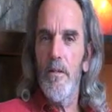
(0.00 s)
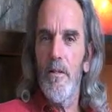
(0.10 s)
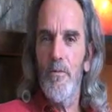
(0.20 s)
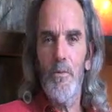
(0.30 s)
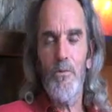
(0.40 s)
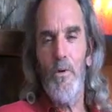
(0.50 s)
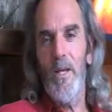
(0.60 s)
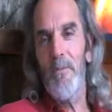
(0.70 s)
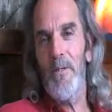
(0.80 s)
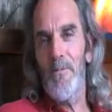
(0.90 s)
Everyone's
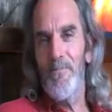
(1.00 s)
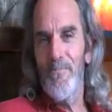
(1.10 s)
very happy.